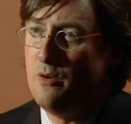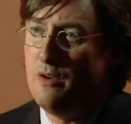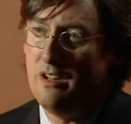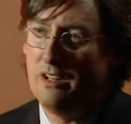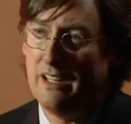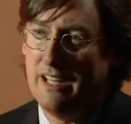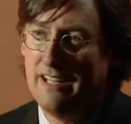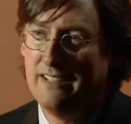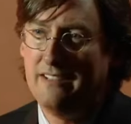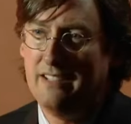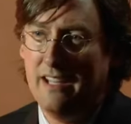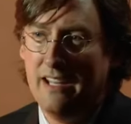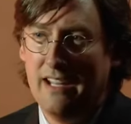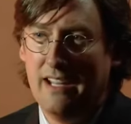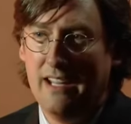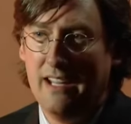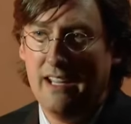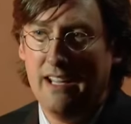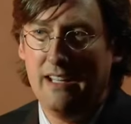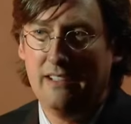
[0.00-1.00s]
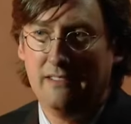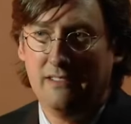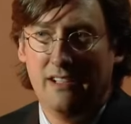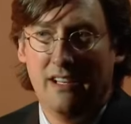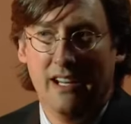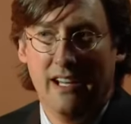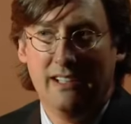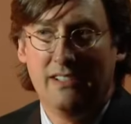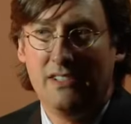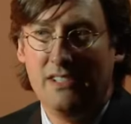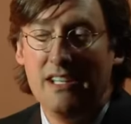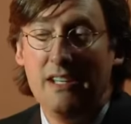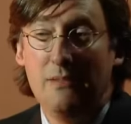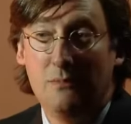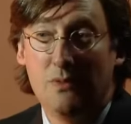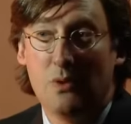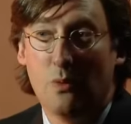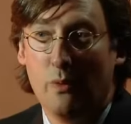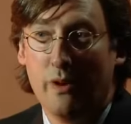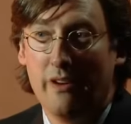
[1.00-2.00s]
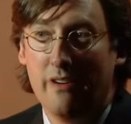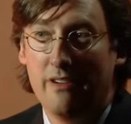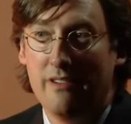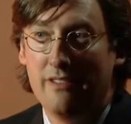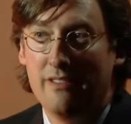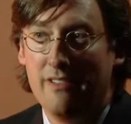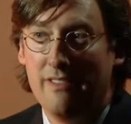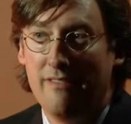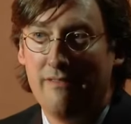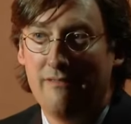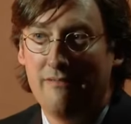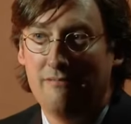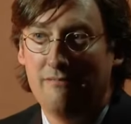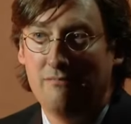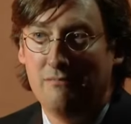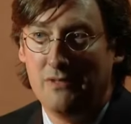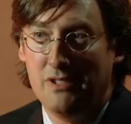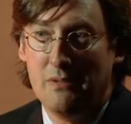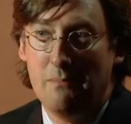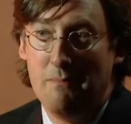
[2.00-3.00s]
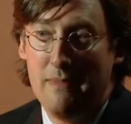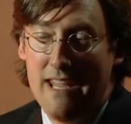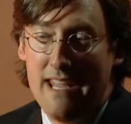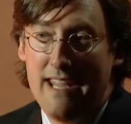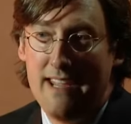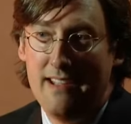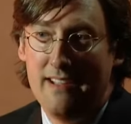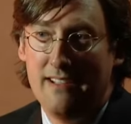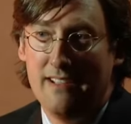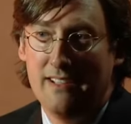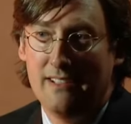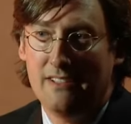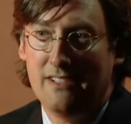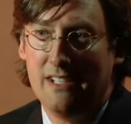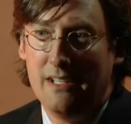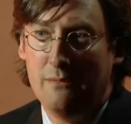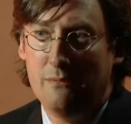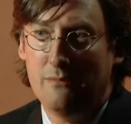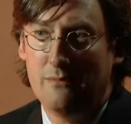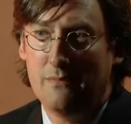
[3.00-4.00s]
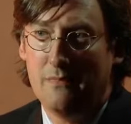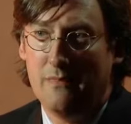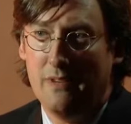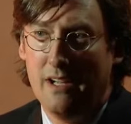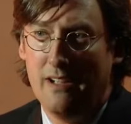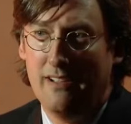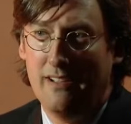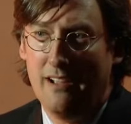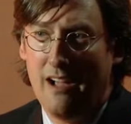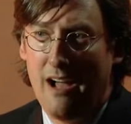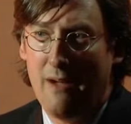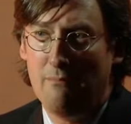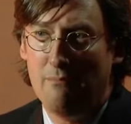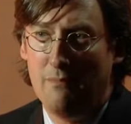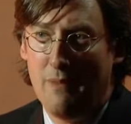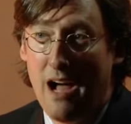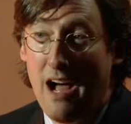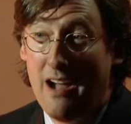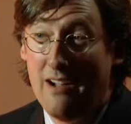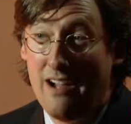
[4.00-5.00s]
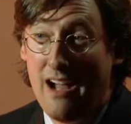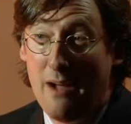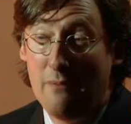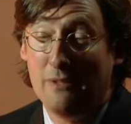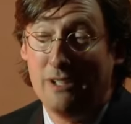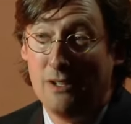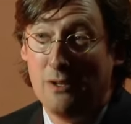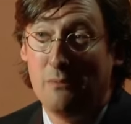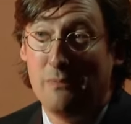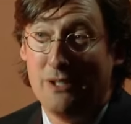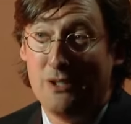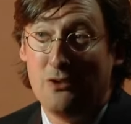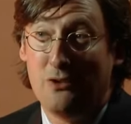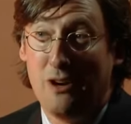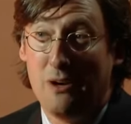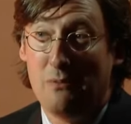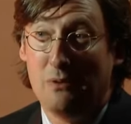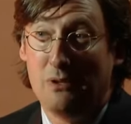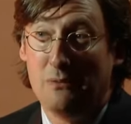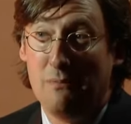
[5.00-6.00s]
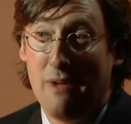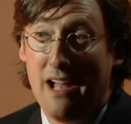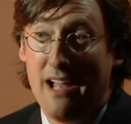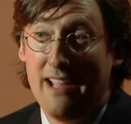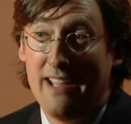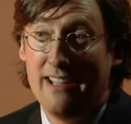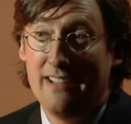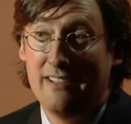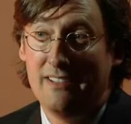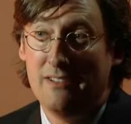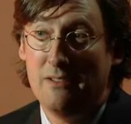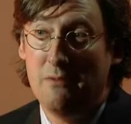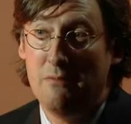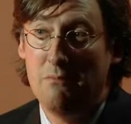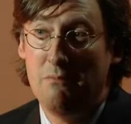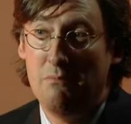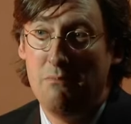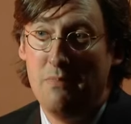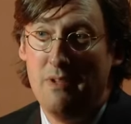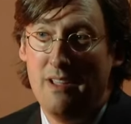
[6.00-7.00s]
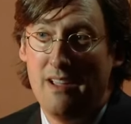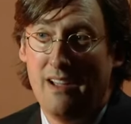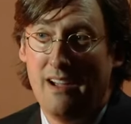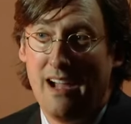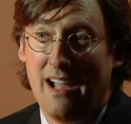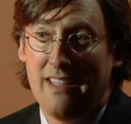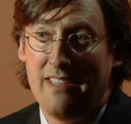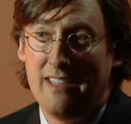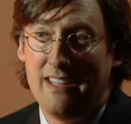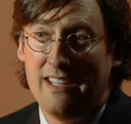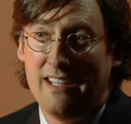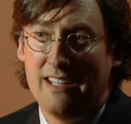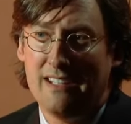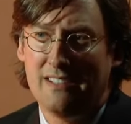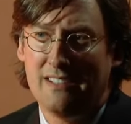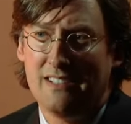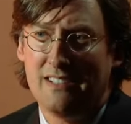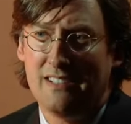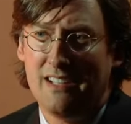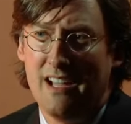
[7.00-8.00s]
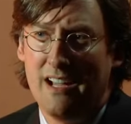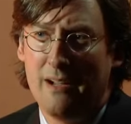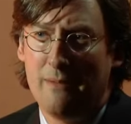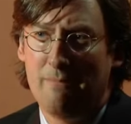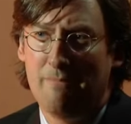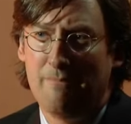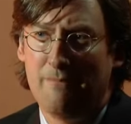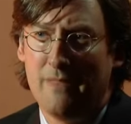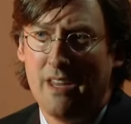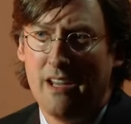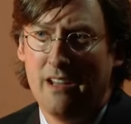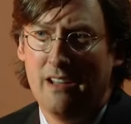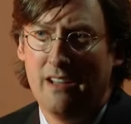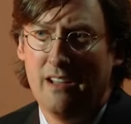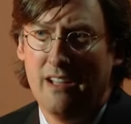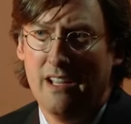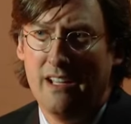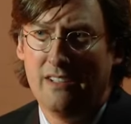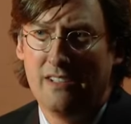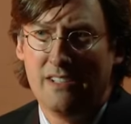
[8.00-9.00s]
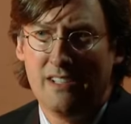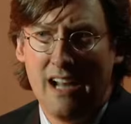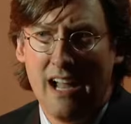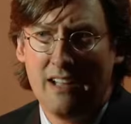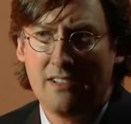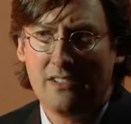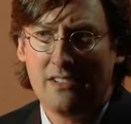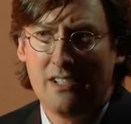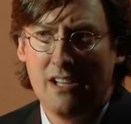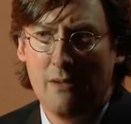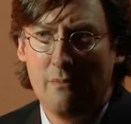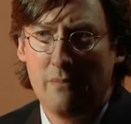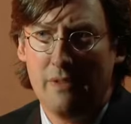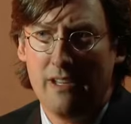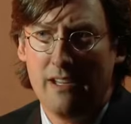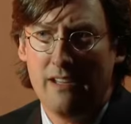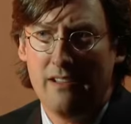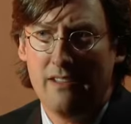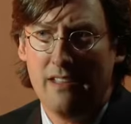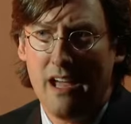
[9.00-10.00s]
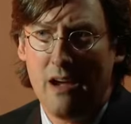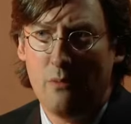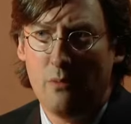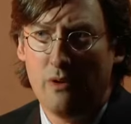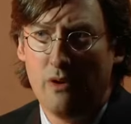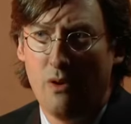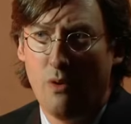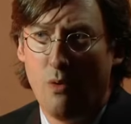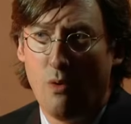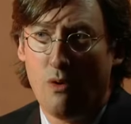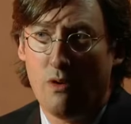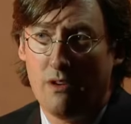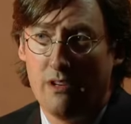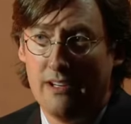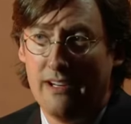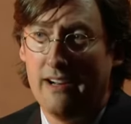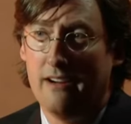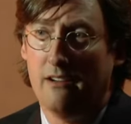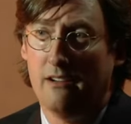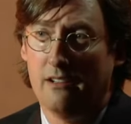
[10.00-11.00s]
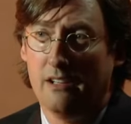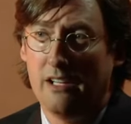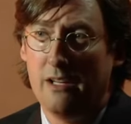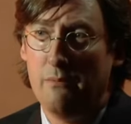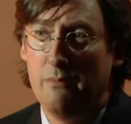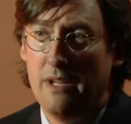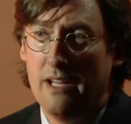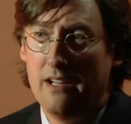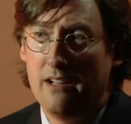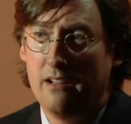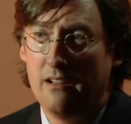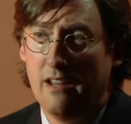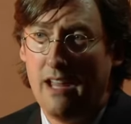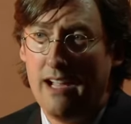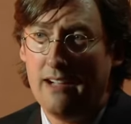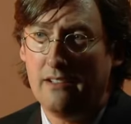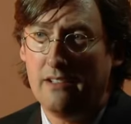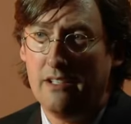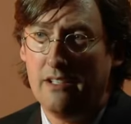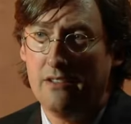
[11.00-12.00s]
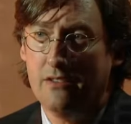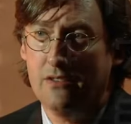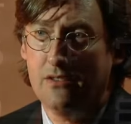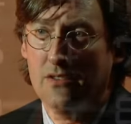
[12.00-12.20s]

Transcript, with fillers: Well, it it, it seems weird to me, it seemed uh, I'm I'm a little bit troubled by it. I think it's um, it's not something that would ordinarily be collected.